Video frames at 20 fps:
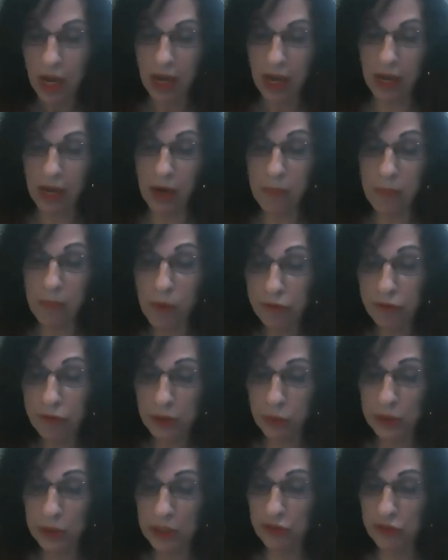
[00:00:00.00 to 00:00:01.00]
A
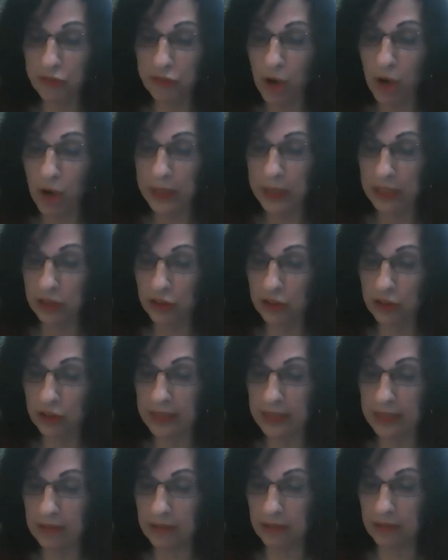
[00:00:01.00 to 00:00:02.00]
movement which
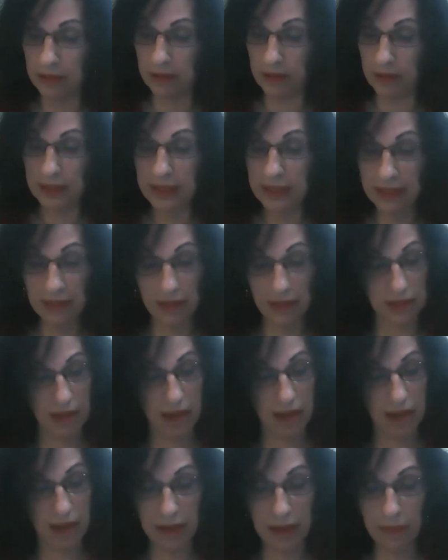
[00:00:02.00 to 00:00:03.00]
flourished at that
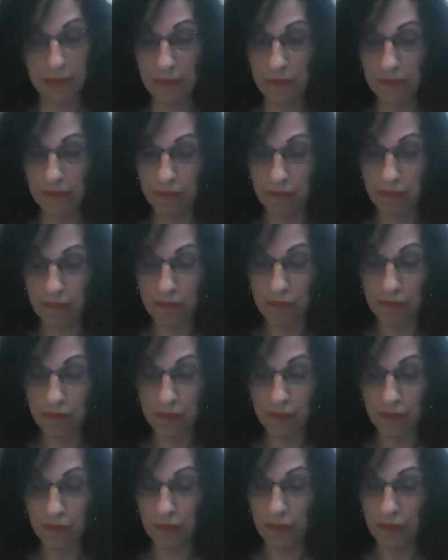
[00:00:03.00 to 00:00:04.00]
time
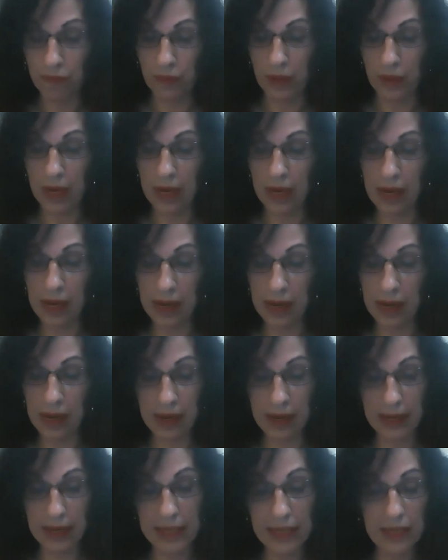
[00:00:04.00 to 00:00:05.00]

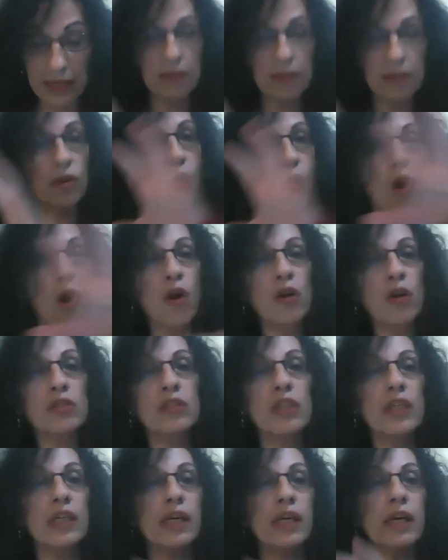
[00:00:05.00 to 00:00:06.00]
in all
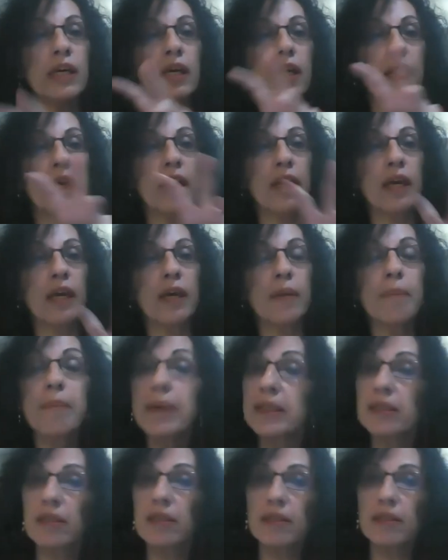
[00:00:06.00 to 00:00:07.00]
the
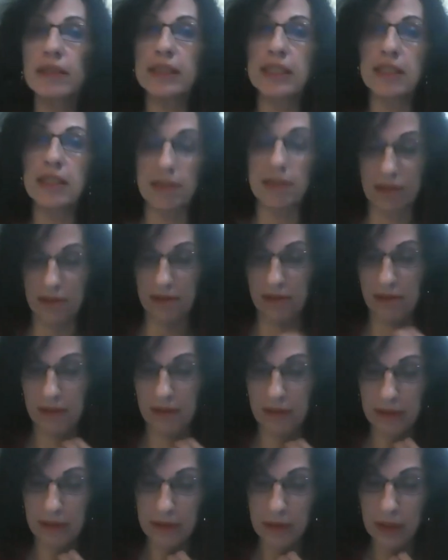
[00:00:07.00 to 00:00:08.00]
Middle East
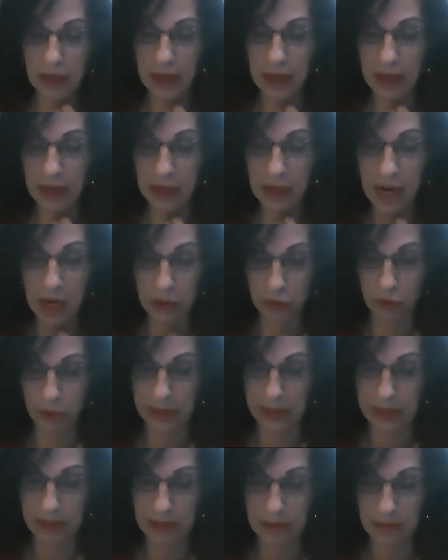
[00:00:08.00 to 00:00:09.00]

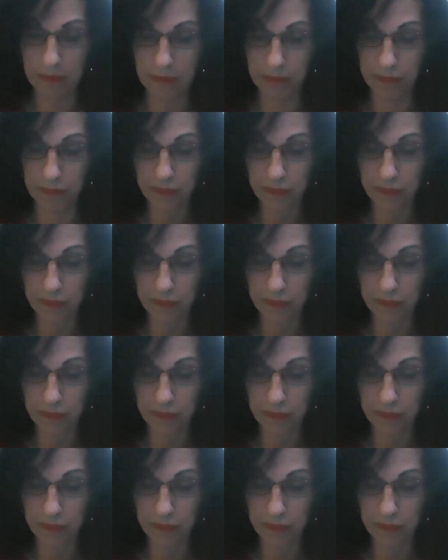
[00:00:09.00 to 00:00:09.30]
countries.